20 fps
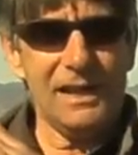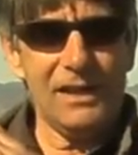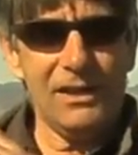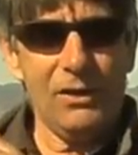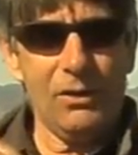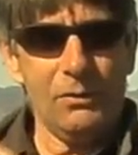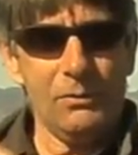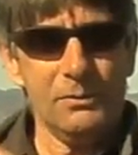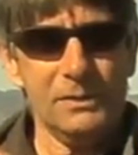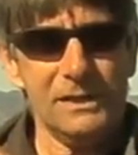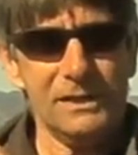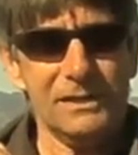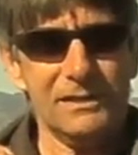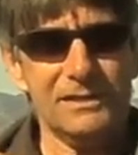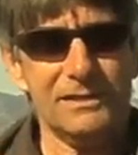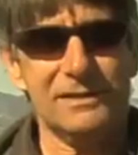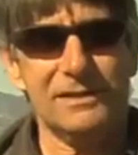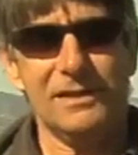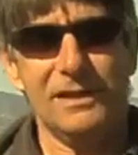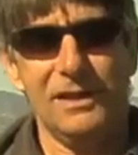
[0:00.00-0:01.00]
over
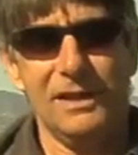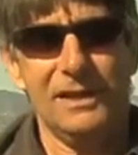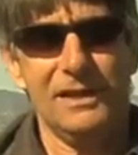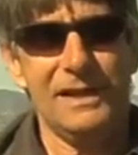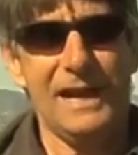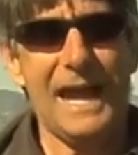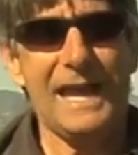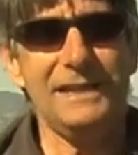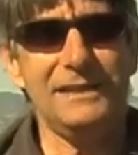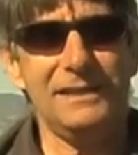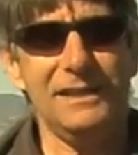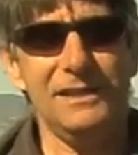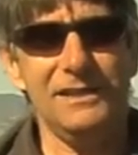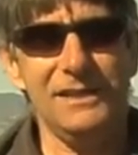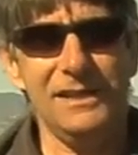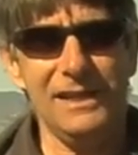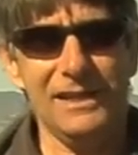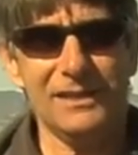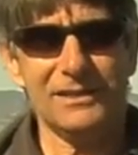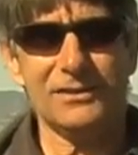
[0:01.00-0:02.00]
this 19
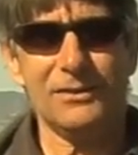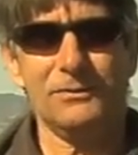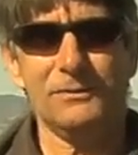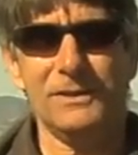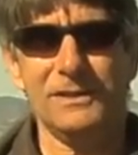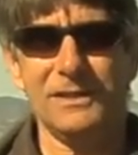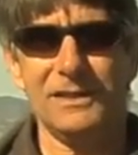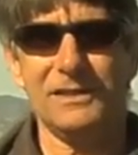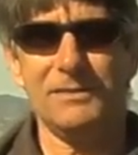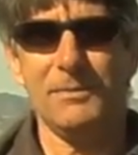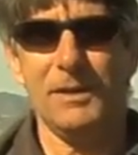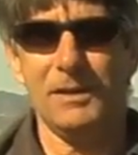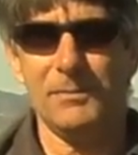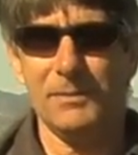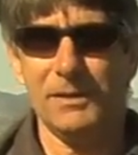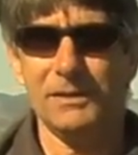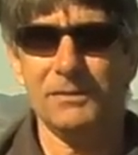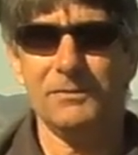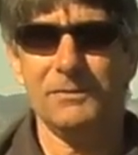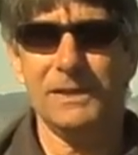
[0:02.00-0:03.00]
years of this
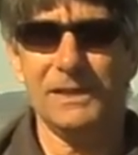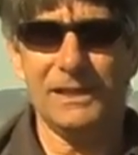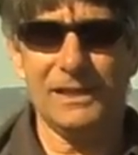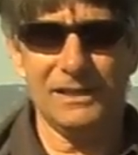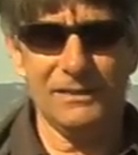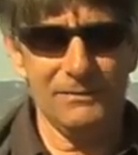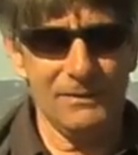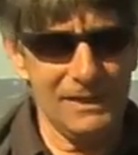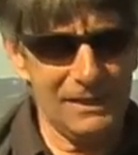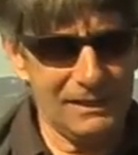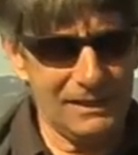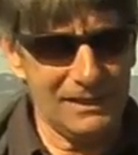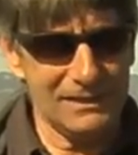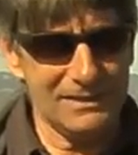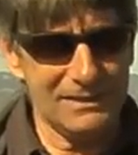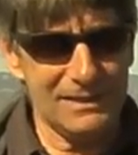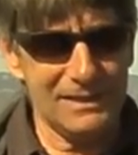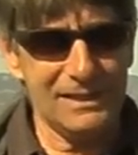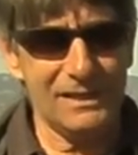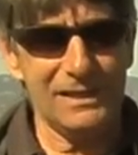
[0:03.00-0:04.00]
experiment, we can
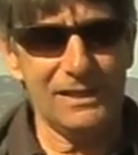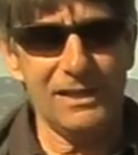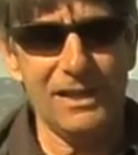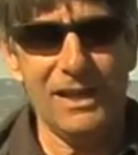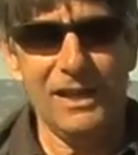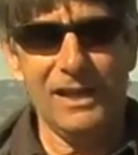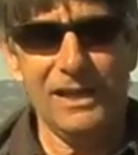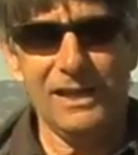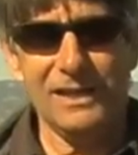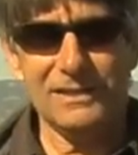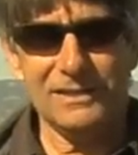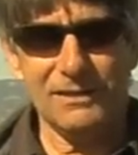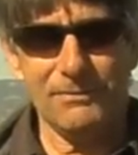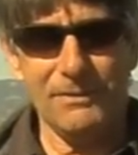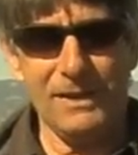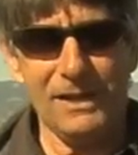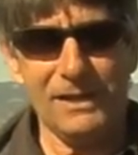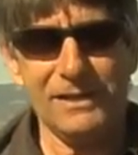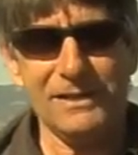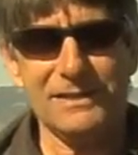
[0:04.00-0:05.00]
see it's a
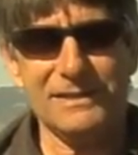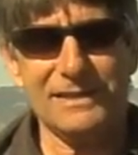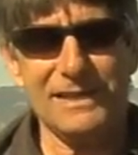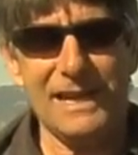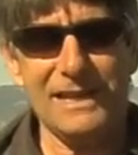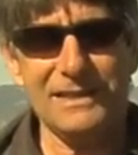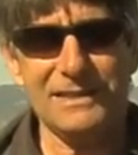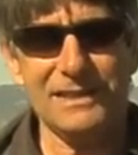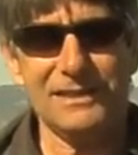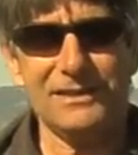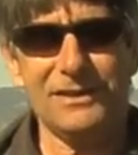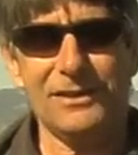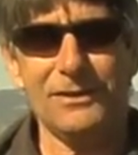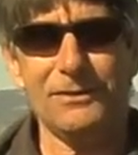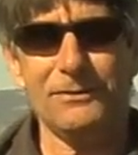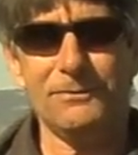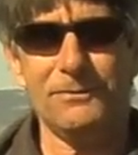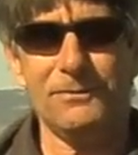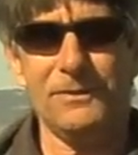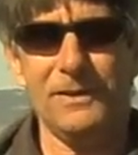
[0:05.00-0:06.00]
very
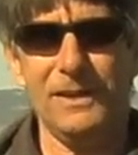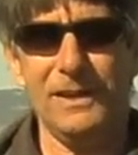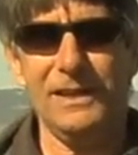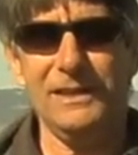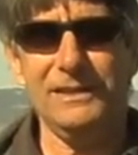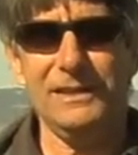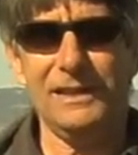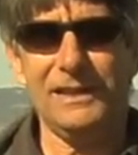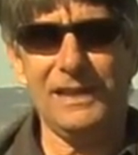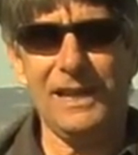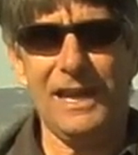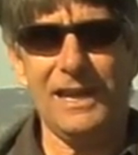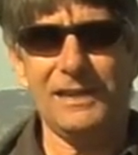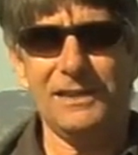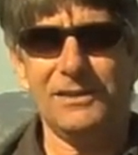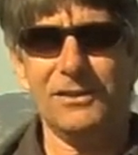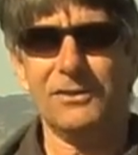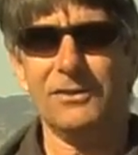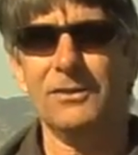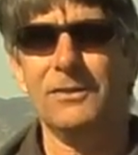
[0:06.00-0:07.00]
sensitive
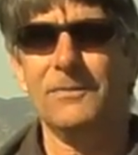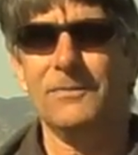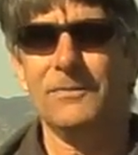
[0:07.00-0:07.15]
indicator.